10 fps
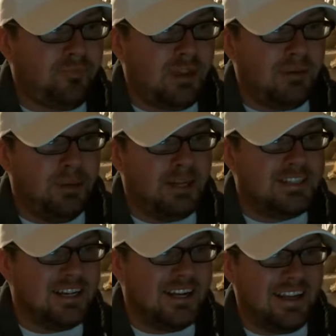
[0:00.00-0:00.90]
But
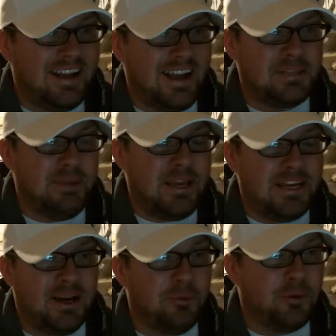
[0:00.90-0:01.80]
it has
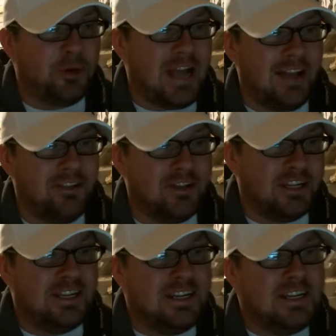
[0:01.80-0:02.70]
become
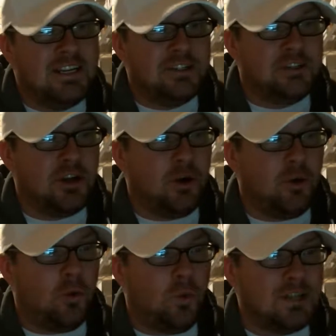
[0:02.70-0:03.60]
reality. So
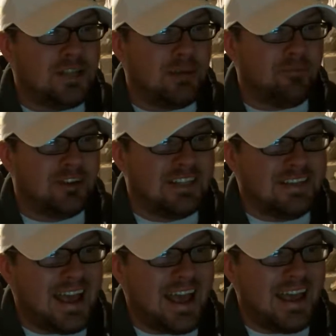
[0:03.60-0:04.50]
what's up for
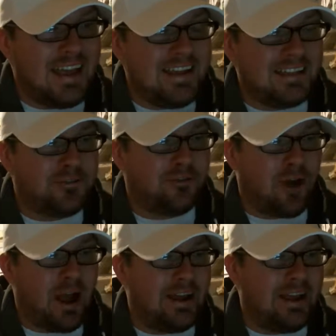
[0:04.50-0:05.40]
today? It's
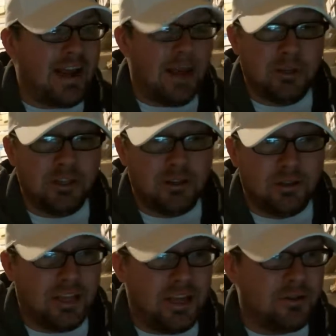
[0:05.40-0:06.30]
Friday. I'm a
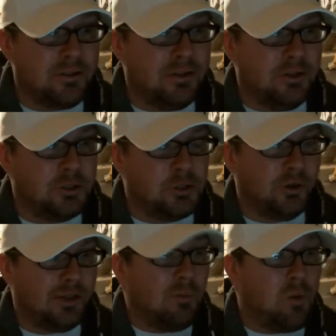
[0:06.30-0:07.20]
little later than
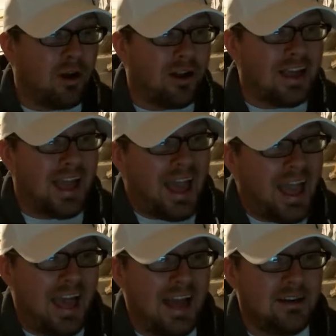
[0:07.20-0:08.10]
usual. I'm wearing a
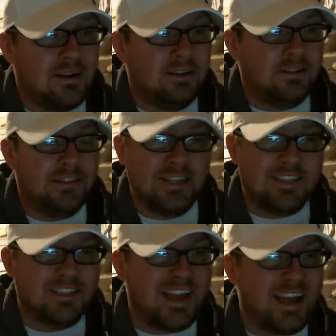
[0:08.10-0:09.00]
hat. That's
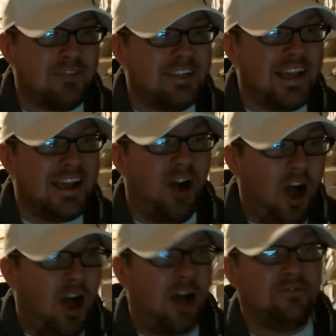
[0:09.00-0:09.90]
because I have the day
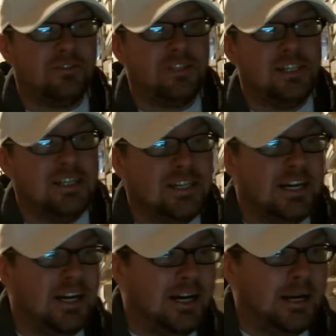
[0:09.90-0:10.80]
off.
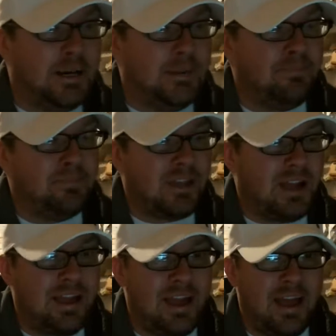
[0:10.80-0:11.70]
I
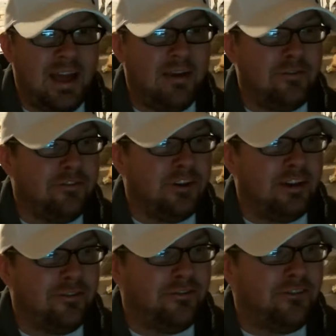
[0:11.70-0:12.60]
have
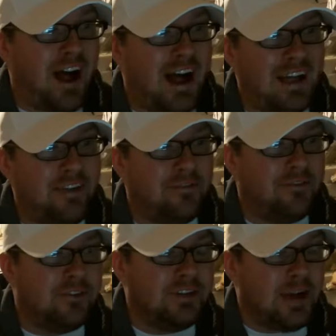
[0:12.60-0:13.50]

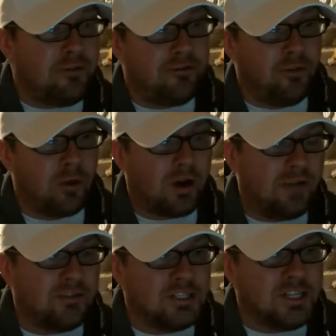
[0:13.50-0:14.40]
four
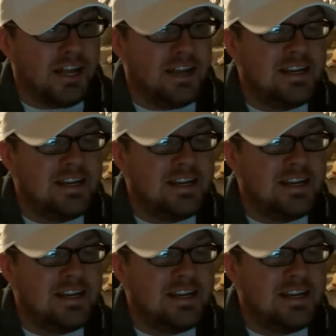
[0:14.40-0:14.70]
after today,